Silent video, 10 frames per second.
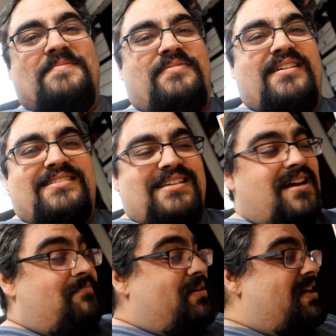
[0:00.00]

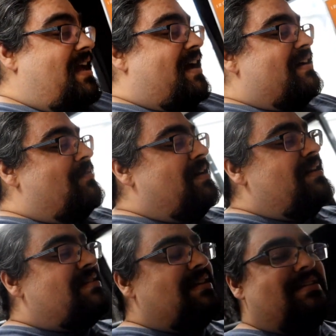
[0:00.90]
But yeah, I mean,
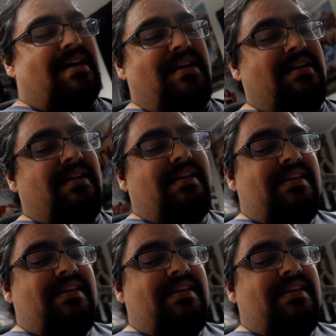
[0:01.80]
it's exciting.